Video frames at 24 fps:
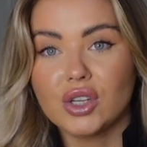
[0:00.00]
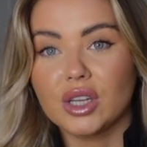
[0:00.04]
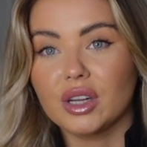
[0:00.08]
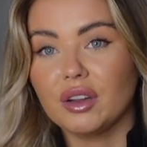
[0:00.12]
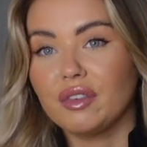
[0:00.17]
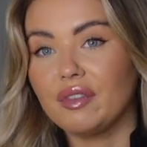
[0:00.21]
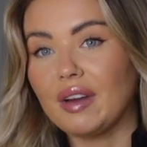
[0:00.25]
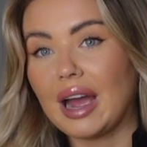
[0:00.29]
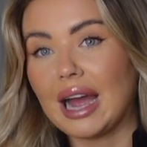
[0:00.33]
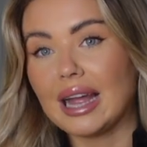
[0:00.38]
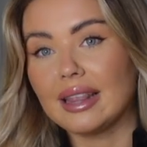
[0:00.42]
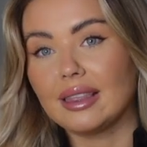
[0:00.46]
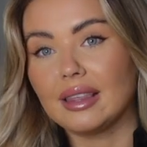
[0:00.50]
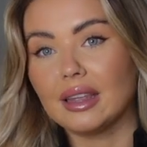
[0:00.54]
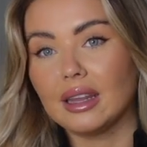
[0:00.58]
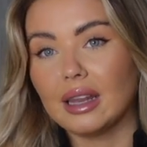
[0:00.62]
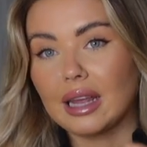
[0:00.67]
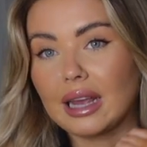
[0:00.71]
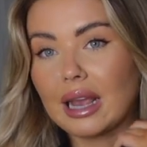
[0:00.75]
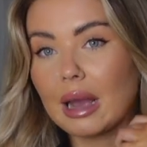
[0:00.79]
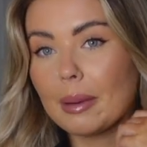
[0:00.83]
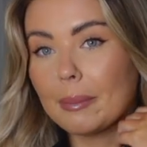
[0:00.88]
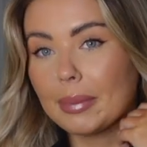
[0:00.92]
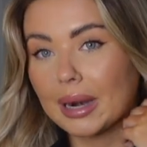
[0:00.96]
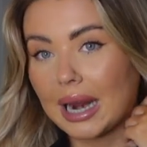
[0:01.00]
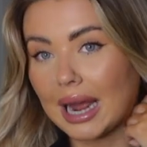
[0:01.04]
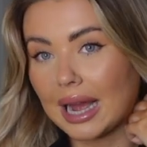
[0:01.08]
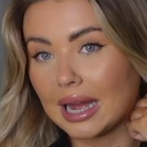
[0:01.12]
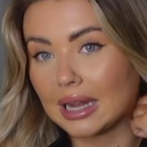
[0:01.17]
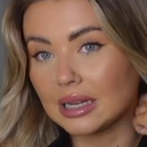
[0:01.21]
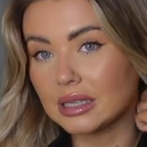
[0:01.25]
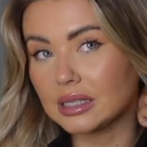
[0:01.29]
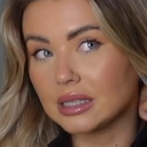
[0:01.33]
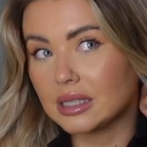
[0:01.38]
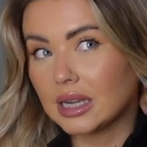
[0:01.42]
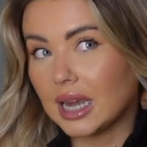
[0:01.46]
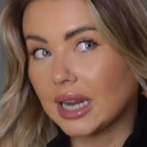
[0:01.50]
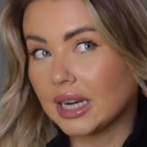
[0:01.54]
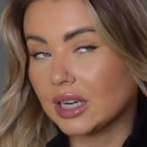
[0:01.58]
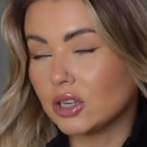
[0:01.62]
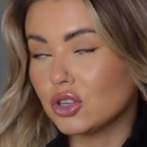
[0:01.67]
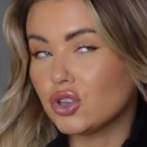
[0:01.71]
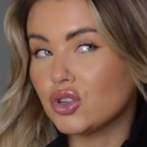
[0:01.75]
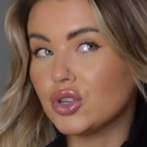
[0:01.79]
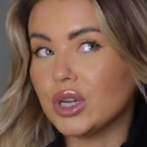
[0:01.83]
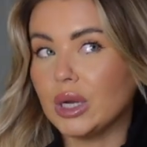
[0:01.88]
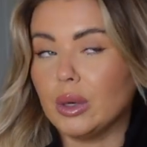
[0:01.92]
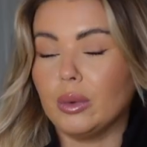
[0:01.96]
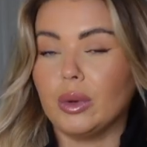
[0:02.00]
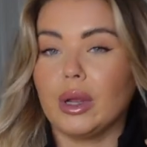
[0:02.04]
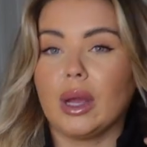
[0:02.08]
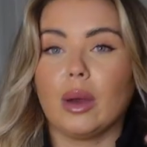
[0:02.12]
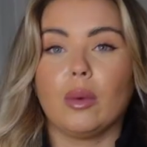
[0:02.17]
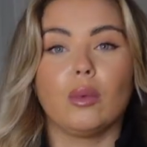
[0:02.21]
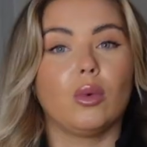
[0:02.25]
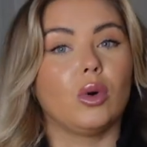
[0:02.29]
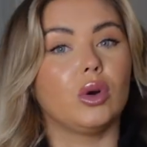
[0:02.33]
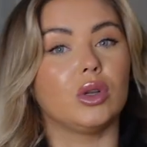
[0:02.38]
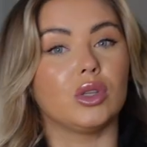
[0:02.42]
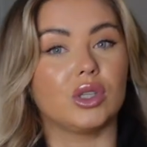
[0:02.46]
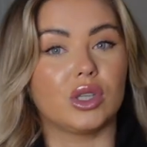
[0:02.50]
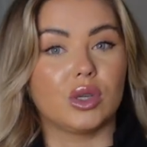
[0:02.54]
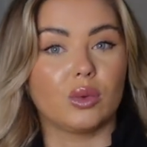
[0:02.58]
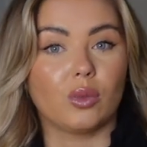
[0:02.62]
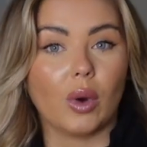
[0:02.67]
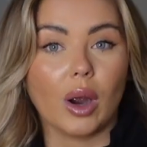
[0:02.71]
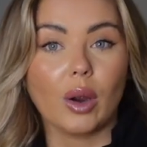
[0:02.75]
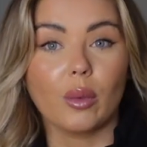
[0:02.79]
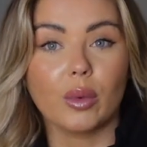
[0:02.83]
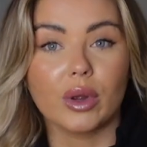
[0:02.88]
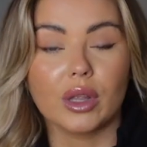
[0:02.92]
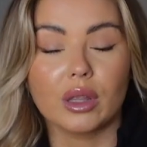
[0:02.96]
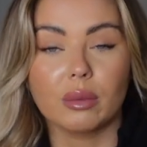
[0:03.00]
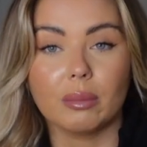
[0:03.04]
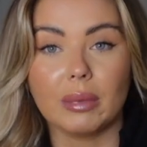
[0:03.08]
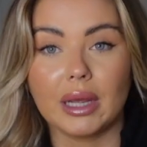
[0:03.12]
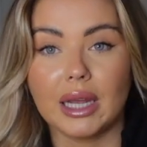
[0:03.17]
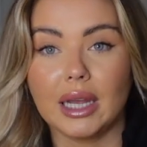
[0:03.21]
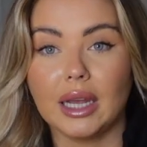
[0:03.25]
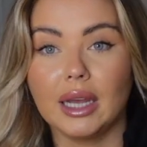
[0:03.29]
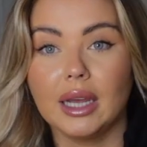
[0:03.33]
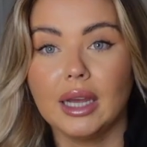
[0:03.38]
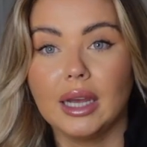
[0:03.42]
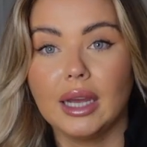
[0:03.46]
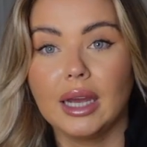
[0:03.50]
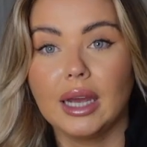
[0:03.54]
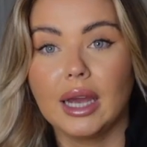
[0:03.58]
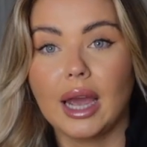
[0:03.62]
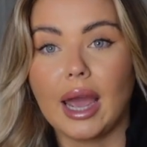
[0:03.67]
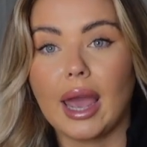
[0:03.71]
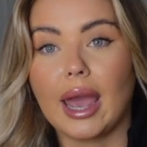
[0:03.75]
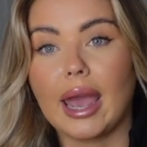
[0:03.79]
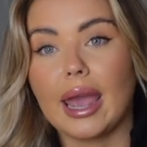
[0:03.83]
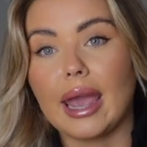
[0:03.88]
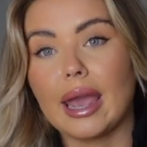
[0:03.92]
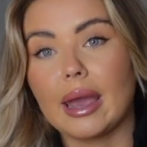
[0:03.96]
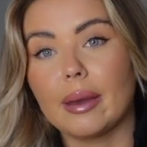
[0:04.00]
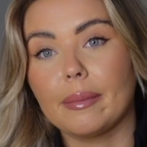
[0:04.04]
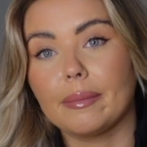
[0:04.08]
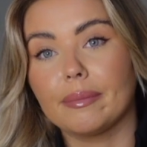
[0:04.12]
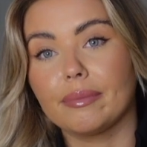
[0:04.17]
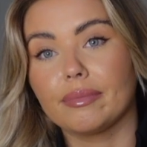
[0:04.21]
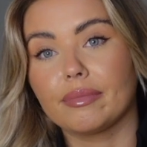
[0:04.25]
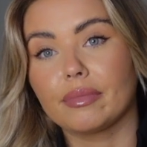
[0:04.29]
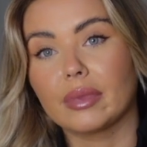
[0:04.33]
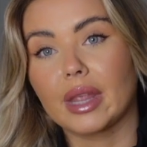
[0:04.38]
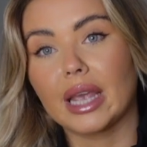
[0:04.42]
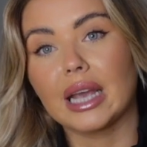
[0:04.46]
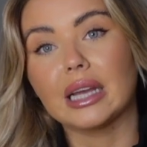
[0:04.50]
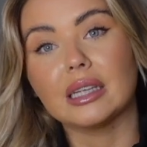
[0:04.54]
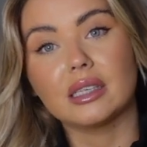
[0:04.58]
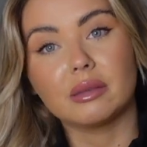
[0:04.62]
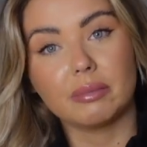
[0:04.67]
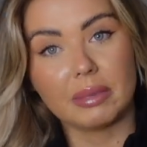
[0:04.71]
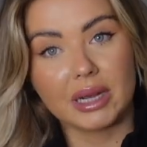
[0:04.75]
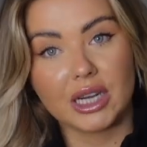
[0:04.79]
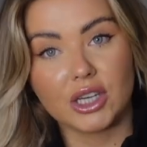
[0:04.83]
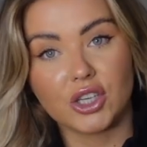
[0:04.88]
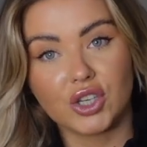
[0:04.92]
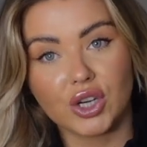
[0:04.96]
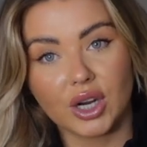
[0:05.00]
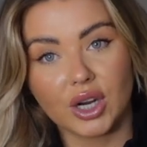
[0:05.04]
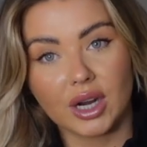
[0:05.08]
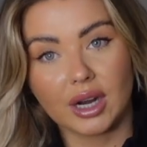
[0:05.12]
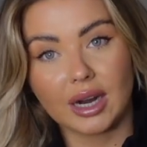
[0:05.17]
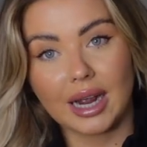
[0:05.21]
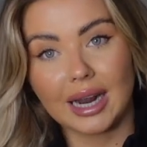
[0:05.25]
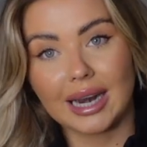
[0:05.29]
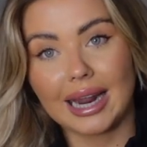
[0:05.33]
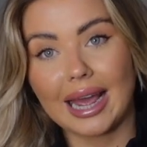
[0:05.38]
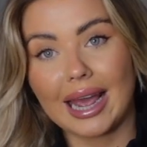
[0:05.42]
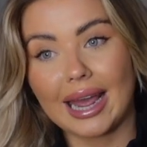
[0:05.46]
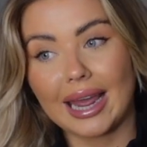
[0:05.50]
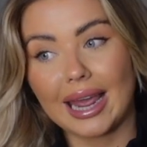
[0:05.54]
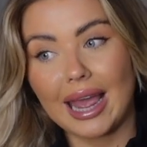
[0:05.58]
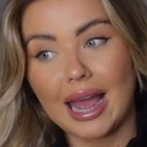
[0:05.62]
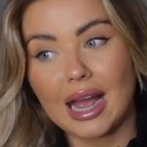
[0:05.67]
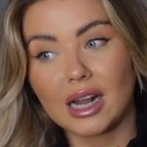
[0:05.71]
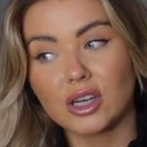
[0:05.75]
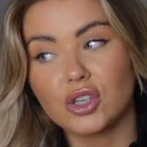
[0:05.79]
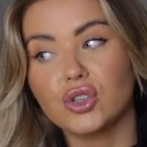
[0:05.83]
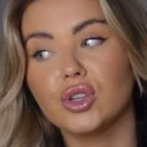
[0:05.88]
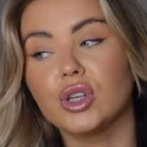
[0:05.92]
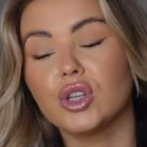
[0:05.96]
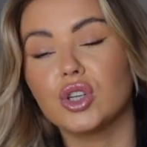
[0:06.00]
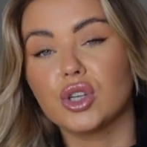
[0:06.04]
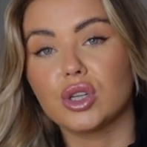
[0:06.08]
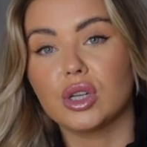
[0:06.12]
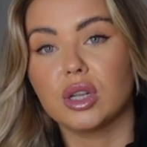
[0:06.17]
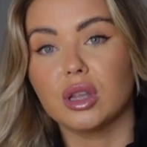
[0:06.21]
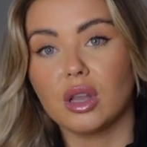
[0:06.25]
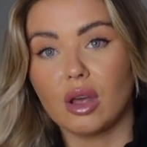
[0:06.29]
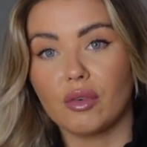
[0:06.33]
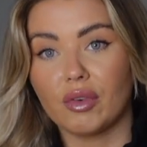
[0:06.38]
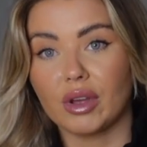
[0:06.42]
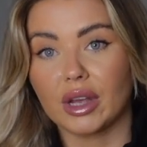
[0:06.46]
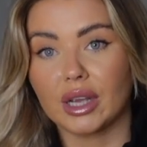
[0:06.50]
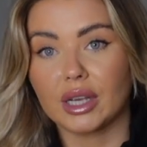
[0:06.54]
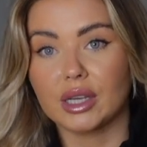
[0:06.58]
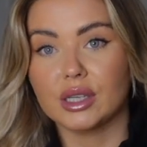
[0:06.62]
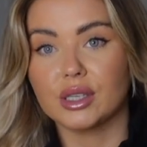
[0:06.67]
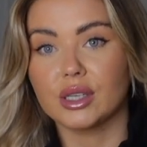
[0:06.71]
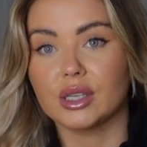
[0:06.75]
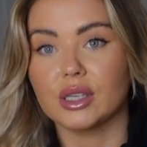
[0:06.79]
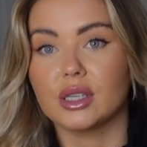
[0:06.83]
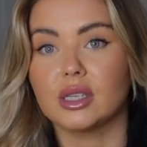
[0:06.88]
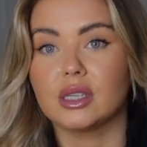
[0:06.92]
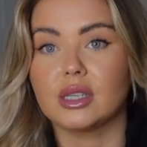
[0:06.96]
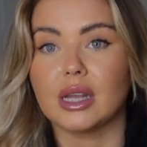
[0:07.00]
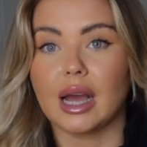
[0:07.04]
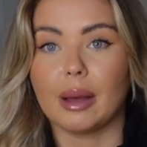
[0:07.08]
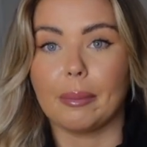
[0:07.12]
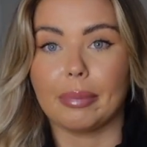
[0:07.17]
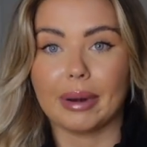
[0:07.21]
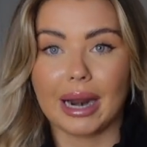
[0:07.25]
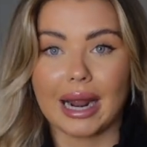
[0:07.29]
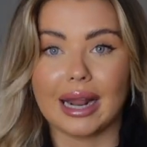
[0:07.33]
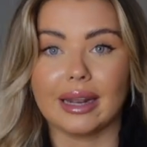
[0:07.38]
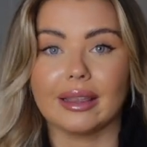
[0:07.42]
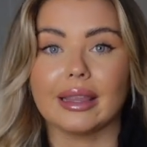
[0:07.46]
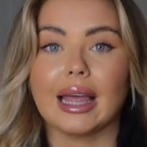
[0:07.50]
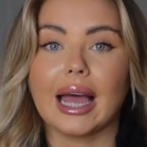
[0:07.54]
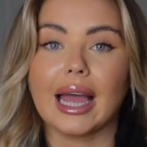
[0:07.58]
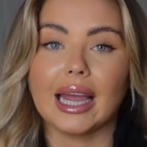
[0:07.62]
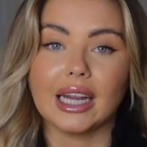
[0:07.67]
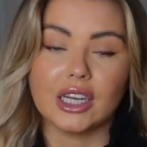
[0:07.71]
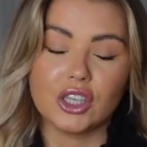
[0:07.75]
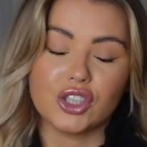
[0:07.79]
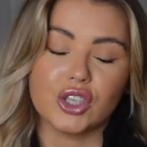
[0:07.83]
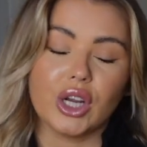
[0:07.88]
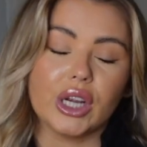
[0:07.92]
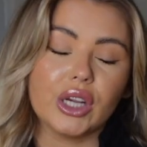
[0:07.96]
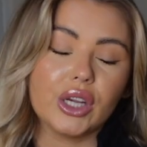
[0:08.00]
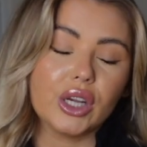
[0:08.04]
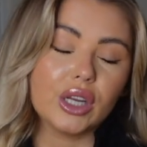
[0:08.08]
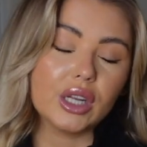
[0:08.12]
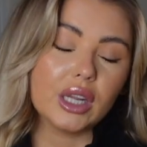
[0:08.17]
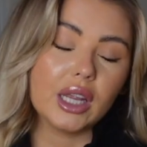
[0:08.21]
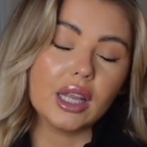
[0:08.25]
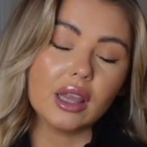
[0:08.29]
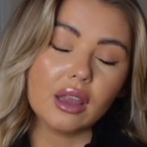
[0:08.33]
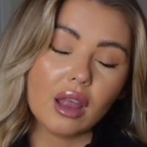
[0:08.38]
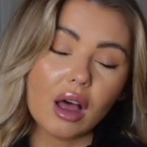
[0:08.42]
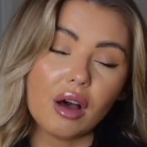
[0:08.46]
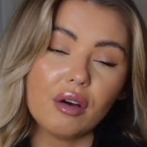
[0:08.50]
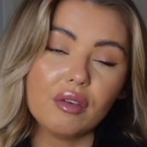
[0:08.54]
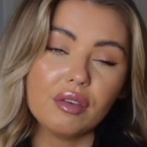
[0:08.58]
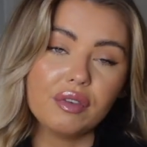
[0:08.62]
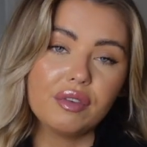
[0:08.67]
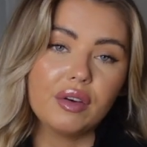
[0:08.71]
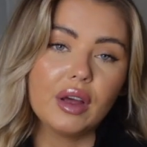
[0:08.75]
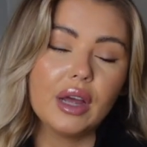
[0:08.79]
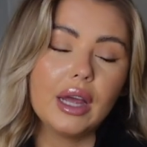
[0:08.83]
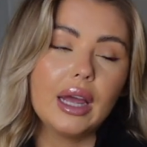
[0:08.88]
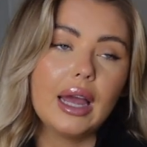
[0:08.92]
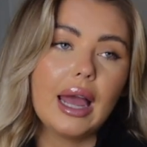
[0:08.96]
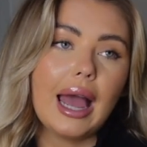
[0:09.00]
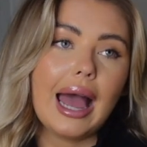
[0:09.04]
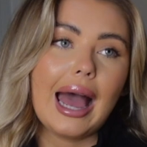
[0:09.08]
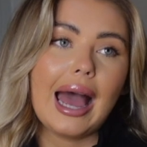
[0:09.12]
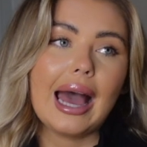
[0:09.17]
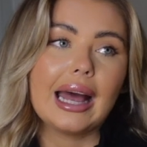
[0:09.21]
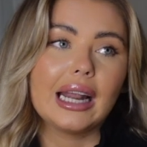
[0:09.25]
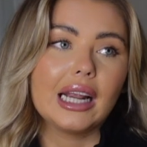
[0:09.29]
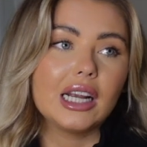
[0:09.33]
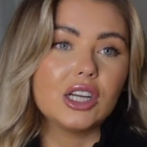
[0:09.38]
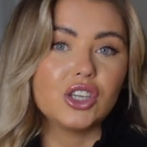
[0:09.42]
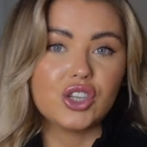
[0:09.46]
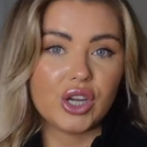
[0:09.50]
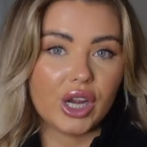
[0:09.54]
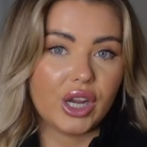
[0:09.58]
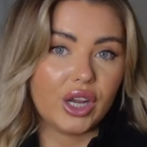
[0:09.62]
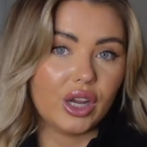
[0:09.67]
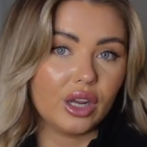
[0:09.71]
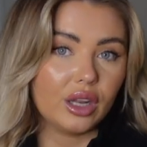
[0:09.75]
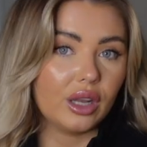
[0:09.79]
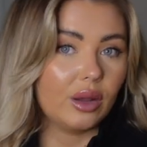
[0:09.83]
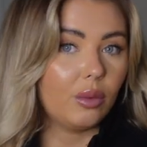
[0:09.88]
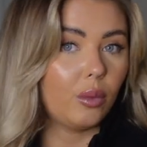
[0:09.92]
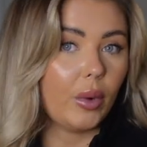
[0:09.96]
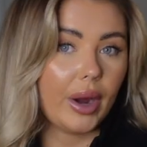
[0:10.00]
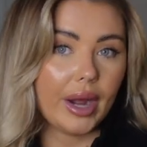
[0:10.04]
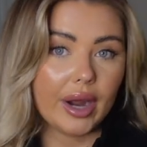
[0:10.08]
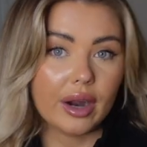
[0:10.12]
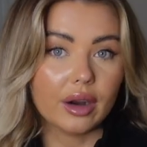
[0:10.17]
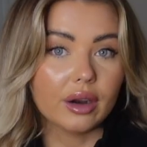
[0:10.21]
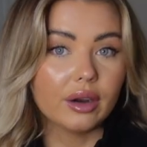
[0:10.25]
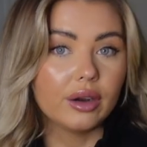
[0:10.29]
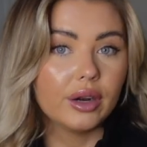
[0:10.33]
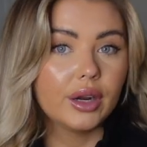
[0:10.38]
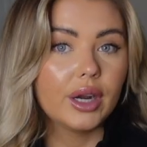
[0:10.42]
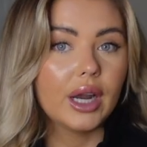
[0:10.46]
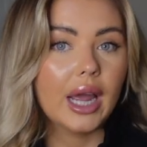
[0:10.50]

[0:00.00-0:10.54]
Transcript: Like, the fact that like a brand in Australia want to work with me is major, and I actually just love it because it's a brand I genuinely love and I genuinely wear.